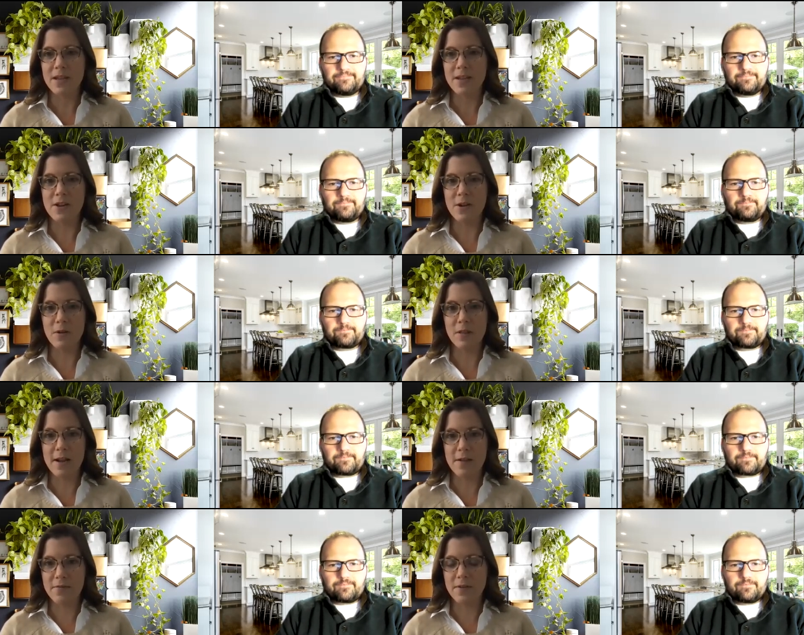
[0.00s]
Speaker 1: you know a lot
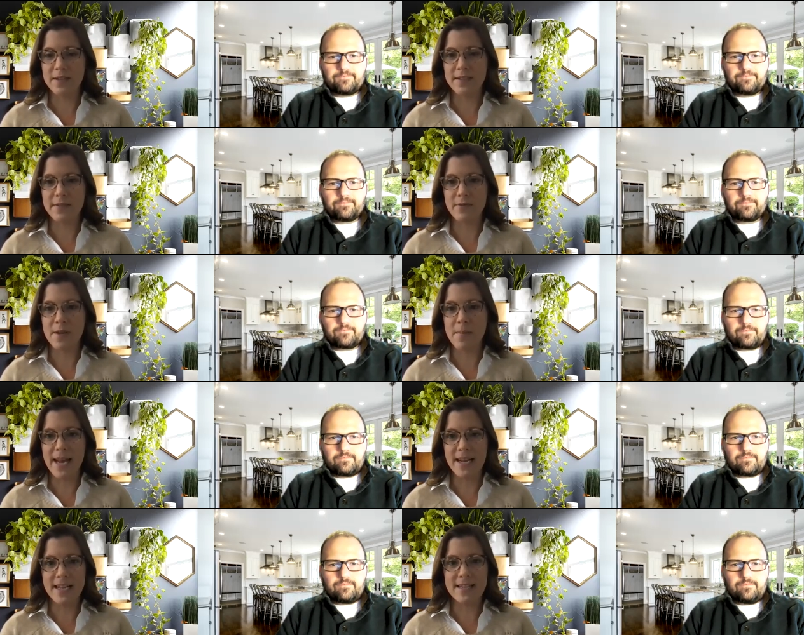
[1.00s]
of different
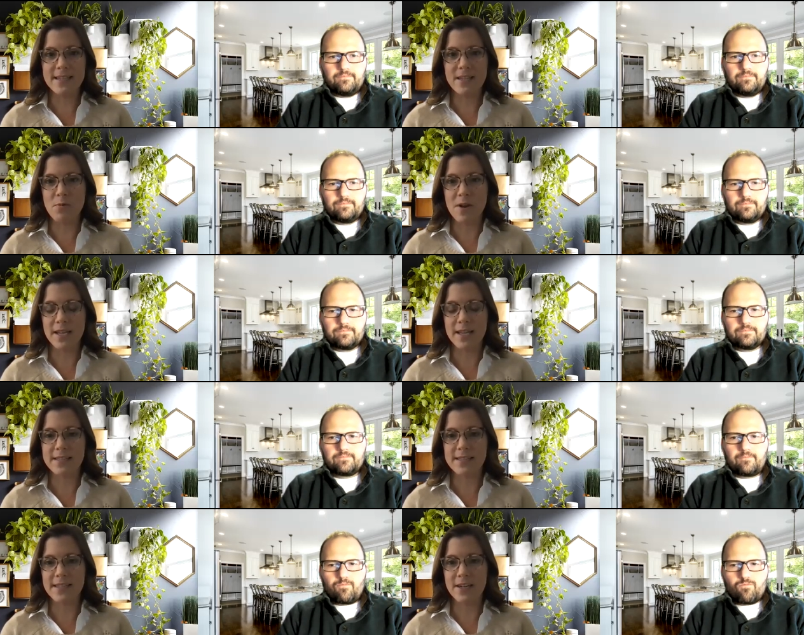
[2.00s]
amenities that you want to
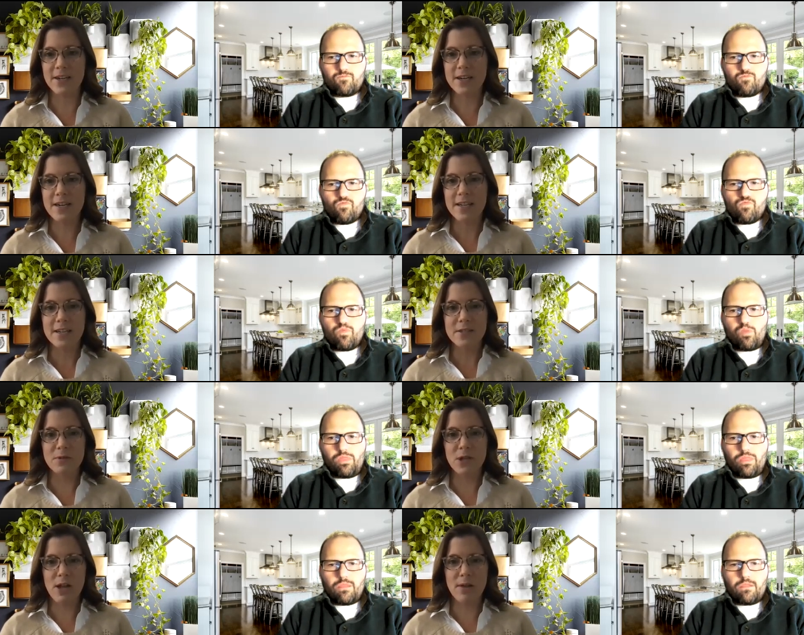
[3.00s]
consider so
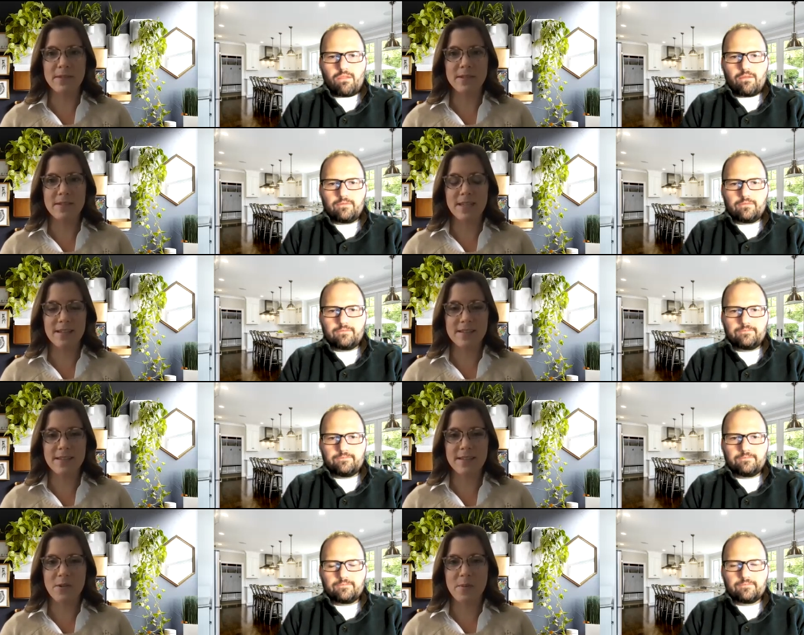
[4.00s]
tom tell us a
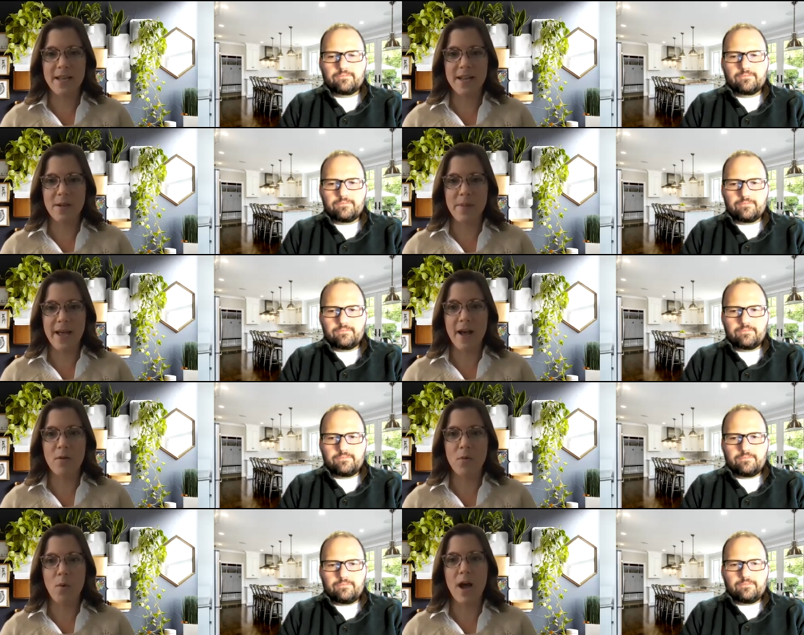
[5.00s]
little bit
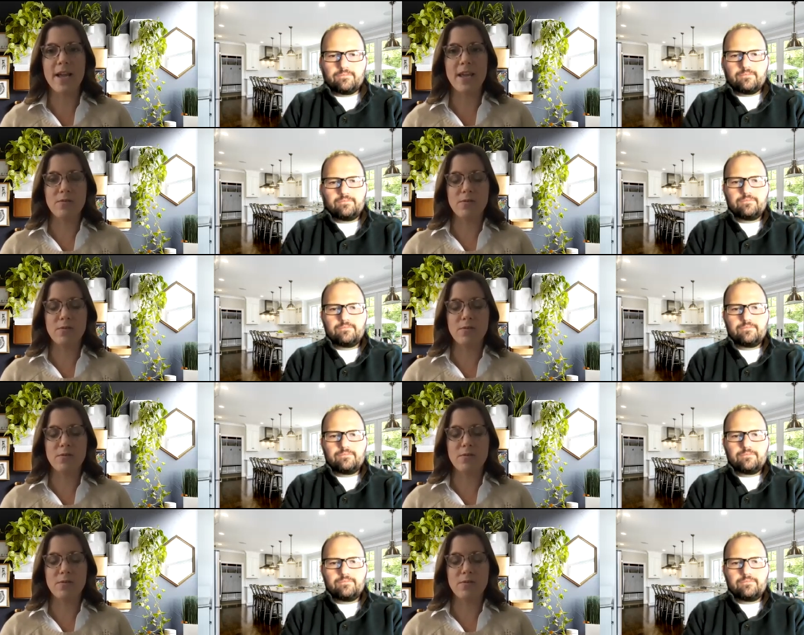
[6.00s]
about why you